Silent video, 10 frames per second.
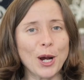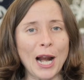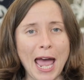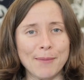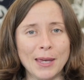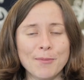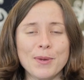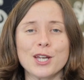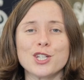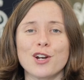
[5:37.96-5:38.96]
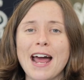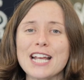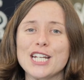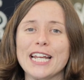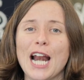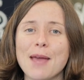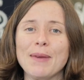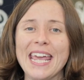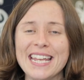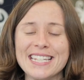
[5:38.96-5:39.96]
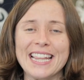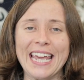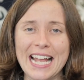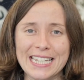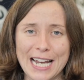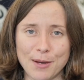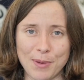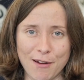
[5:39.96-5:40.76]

on climbing because you're actually climbing into the Catalan